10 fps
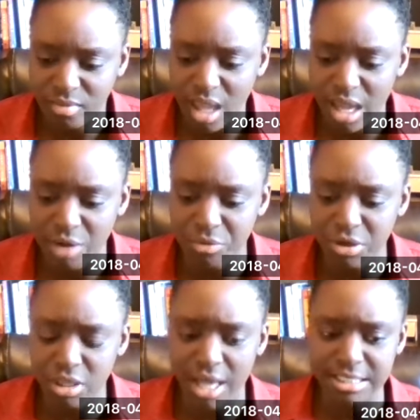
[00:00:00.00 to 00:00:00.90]
And I
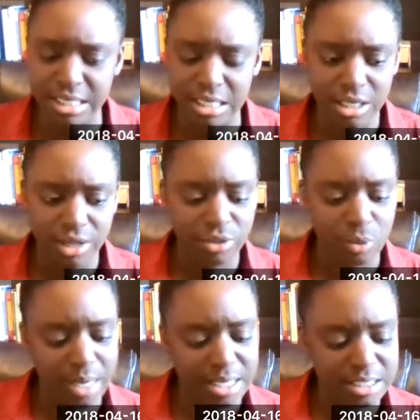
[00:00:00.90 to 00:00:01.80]
realized that the
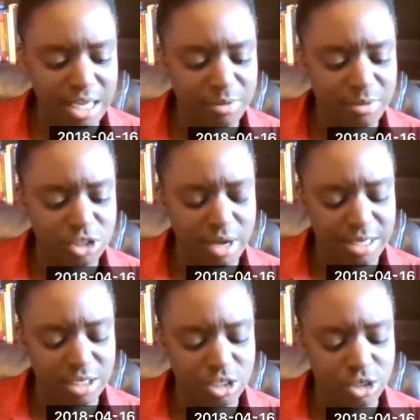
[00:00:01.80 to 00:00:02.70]
ways that I was trying
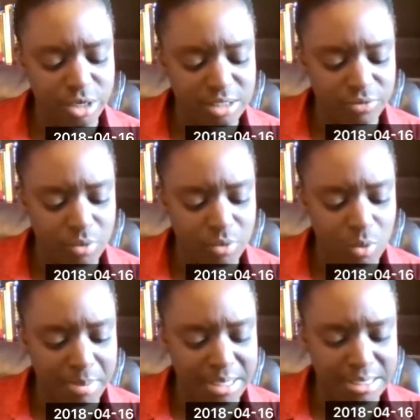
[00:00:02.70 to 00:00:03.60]
to
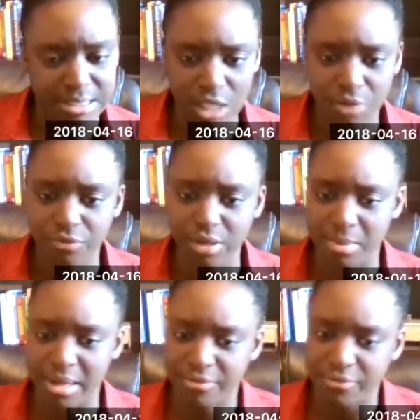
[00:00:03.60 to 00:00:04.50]
transform myself and
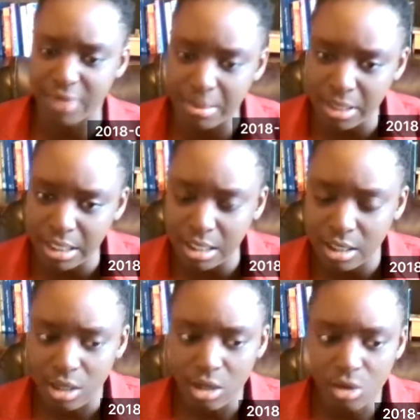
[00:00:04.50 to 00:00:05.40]
my family
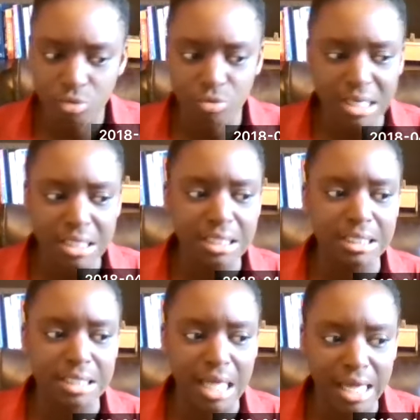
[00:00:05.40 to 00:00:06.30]
really
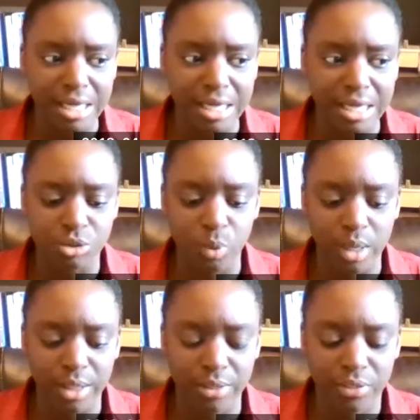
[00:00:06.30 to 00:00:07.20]
aligned
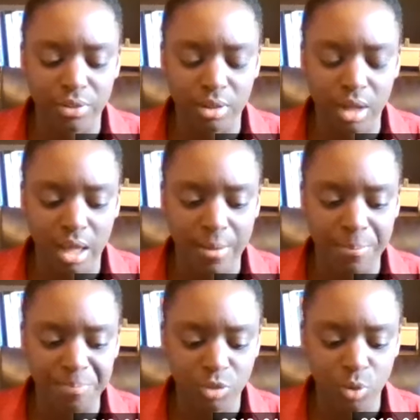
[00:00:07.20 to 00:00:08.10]
with
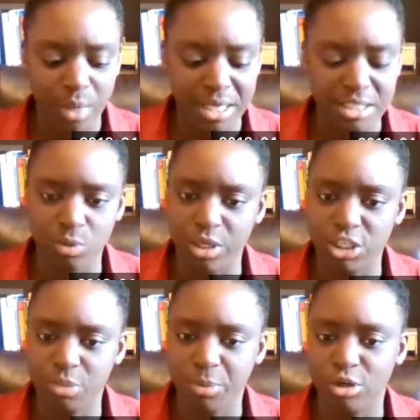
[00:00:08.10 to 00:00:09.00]
um, the ways in which
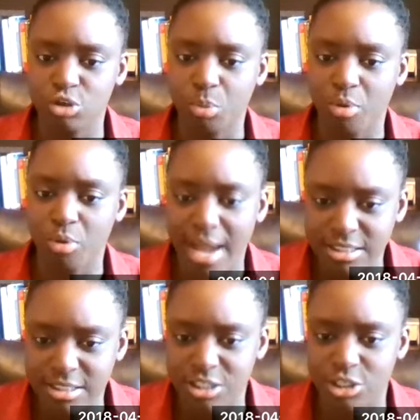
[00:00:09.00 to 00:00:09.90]
spiritual
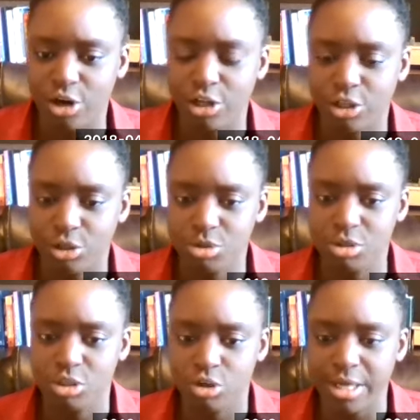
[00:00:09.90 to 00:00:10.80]
practices are used
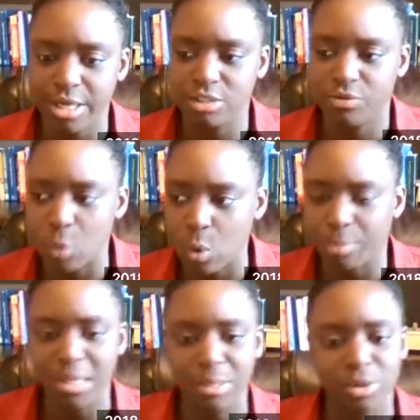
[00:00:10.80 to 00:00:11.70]
to transform
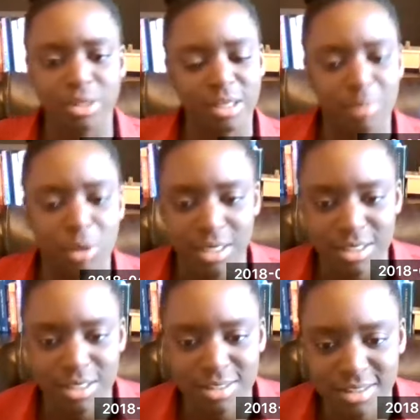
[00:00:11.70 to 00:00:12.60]
people and
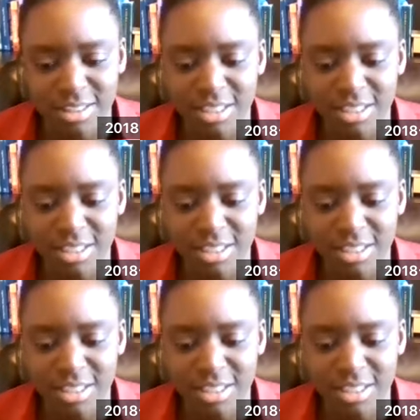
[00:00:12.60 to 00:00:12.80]
communities.